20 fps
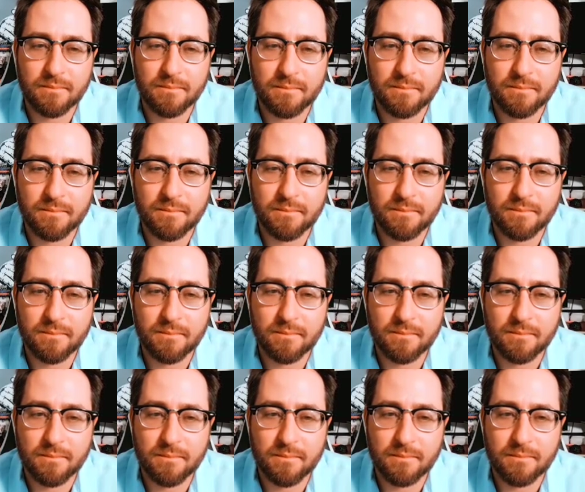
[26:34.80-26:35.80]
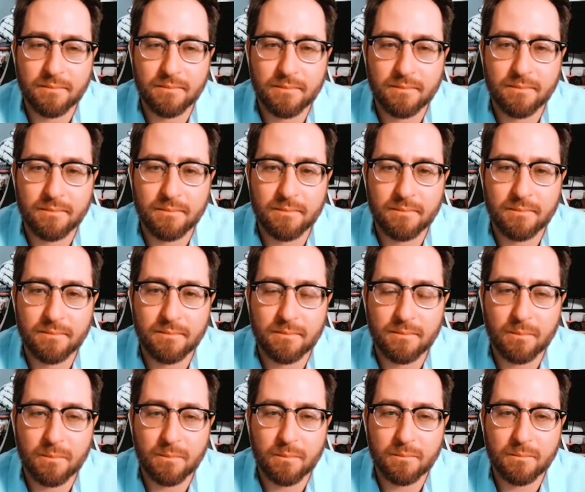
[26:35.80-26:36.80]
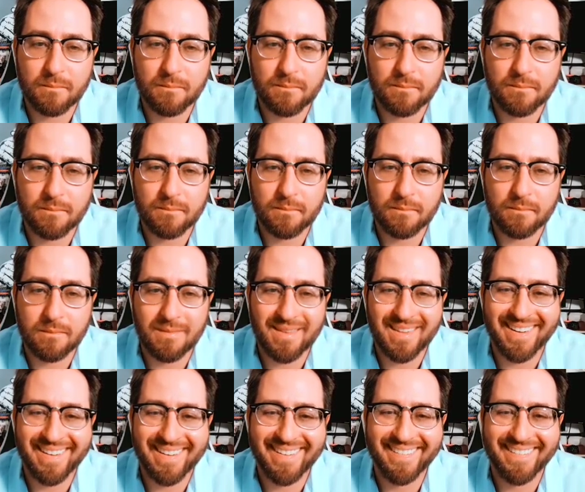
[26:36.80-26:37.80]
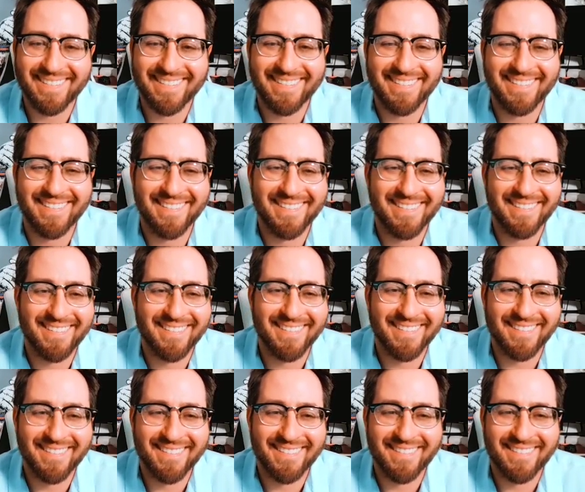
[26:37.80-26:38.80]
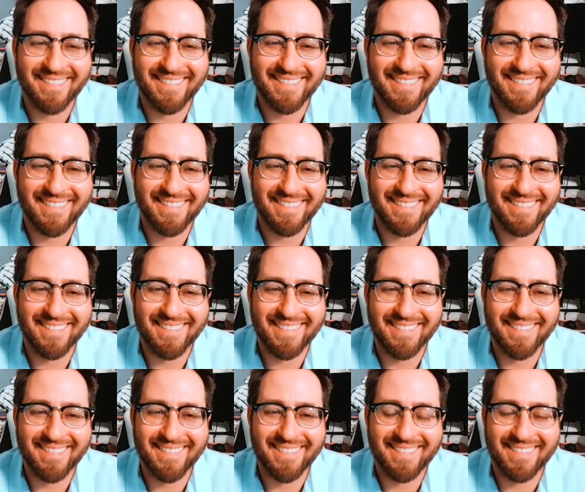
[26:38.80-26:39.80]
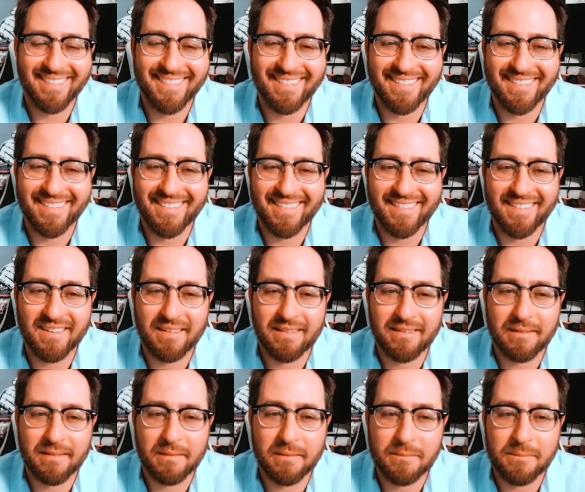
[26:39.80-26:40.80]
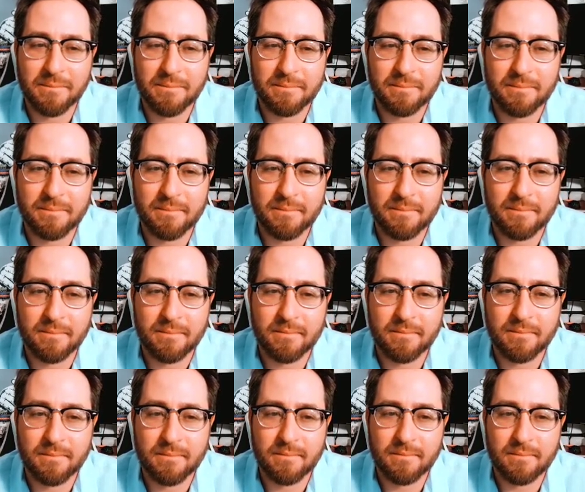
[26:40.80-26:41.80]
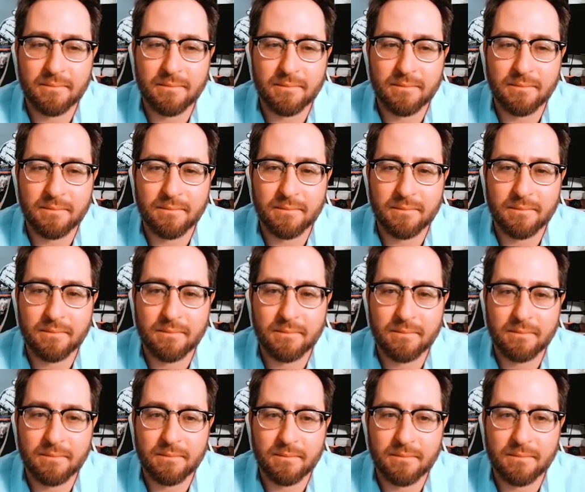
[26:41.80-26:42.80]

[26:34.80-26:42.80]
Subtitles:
(silent)